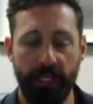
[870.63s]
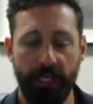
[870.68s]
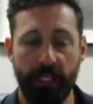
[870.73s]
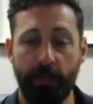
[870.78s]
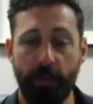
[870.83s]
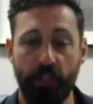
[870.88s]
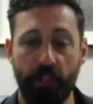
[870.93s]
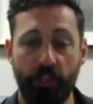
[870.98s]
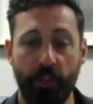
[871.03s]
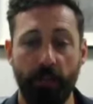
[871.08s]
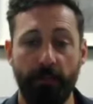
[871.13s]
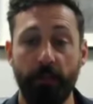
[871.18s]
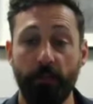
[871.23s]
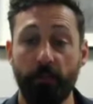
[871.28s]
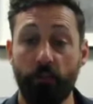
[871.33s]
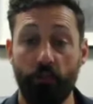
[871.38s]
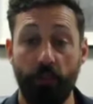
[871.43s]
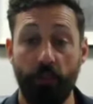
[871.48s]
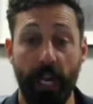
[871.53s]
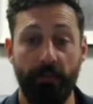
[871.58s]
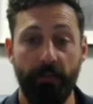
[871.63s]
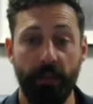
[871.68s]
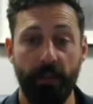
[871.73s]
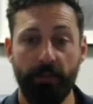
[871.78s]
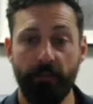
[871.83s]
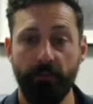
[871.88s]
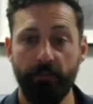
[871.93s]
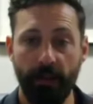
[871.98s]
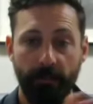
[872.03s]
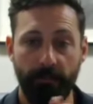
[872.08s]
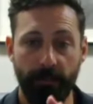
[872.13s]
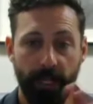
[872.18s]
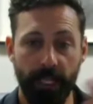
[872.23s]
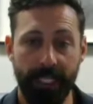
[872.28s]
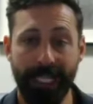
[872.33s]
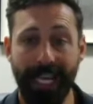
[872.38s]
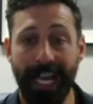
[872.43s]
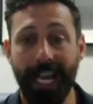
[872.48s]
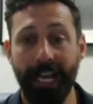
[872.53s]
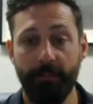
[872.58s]
especially if you've traveled through different
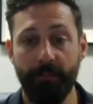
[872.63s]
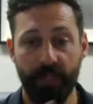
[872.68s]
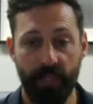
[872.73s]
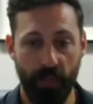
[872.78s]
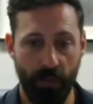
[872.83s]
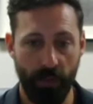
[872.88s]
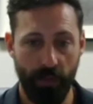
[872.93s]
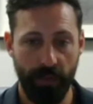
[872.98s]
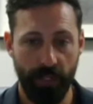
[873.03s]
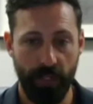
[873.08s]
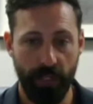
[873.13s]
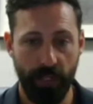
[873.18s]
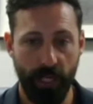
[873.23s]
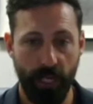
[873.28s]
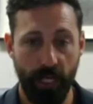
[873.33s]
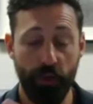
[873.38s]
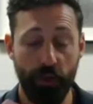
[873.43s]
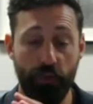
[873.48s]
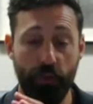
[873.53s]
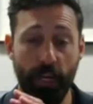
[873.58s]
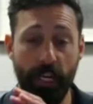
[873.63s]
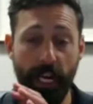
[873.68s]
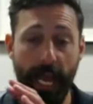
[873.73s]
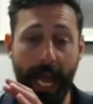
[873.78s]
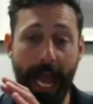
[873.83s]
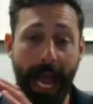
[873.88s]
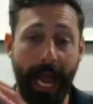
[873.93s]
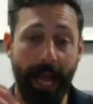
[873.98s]
time zones and you're trying to